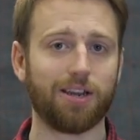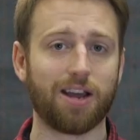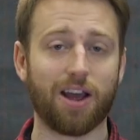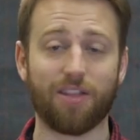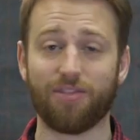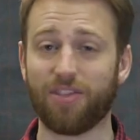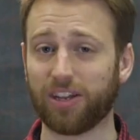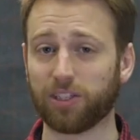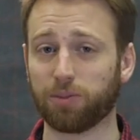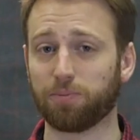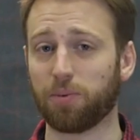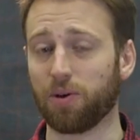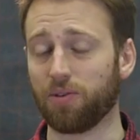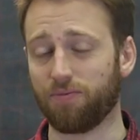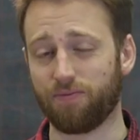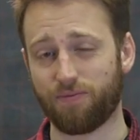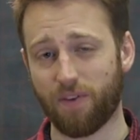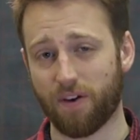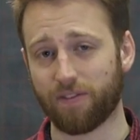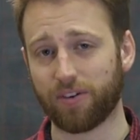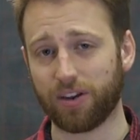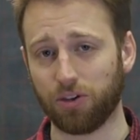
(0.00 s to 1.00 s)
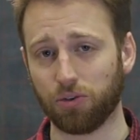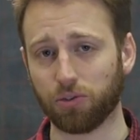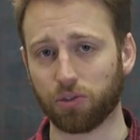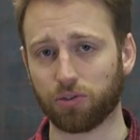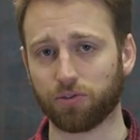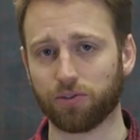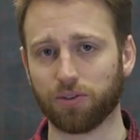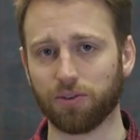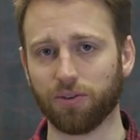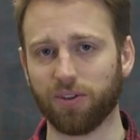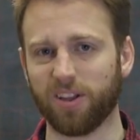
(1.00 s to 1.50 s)
And that's both very
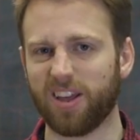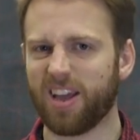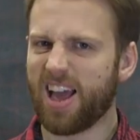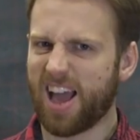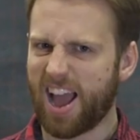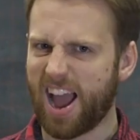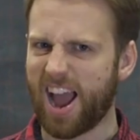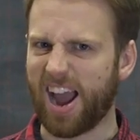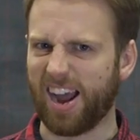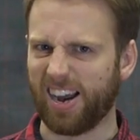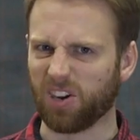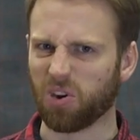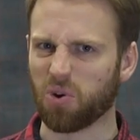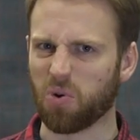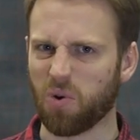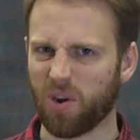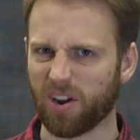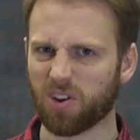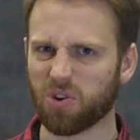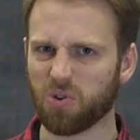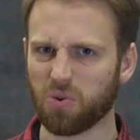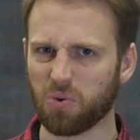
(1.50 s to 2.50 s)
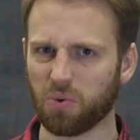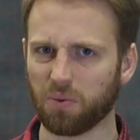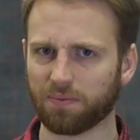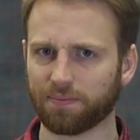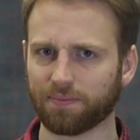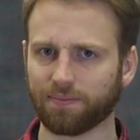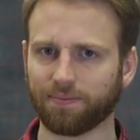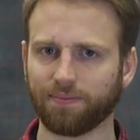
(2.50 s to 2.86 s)
useful and quite cool.